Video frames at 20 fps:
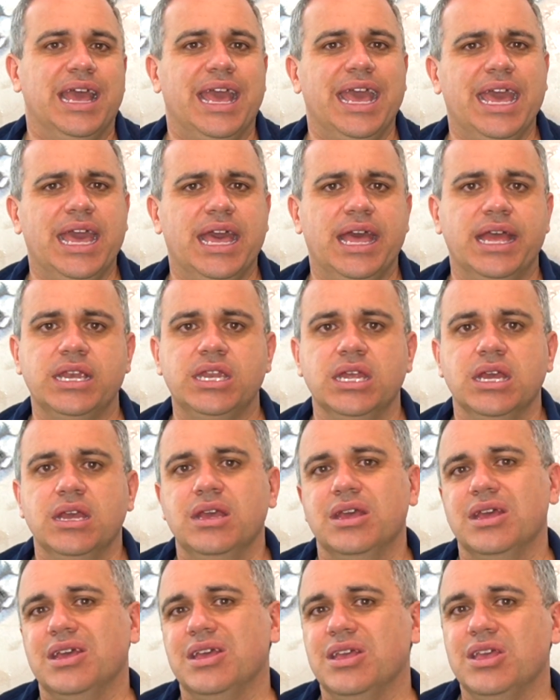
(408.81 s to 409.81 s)
And
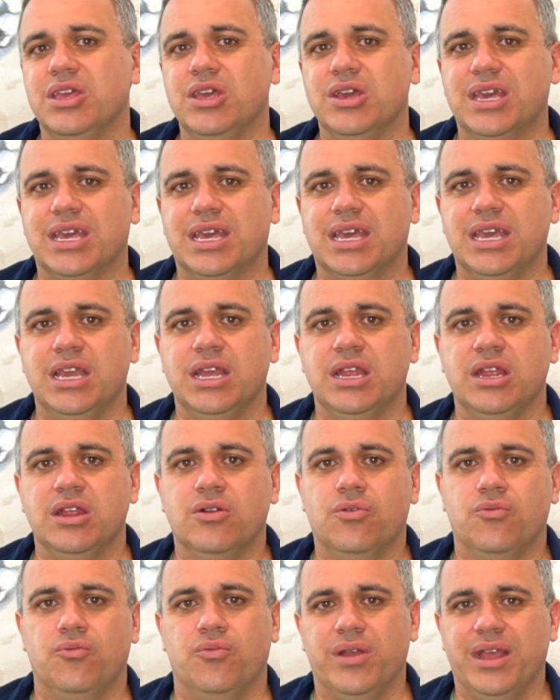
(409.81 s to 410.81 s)

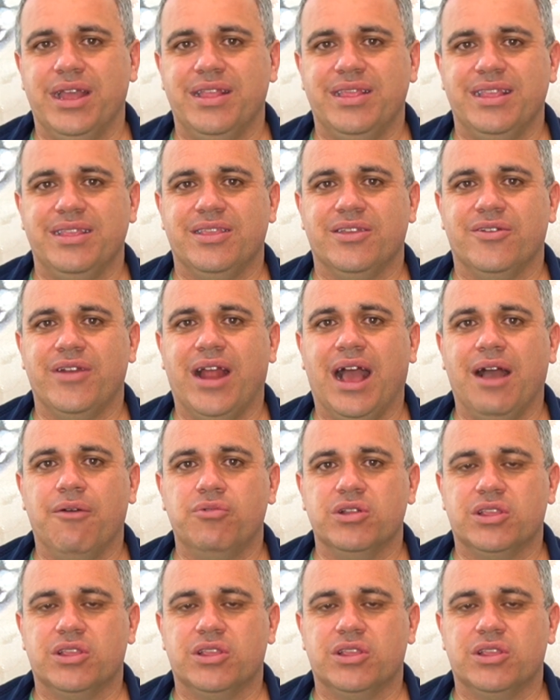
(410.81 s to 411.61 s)
they're not.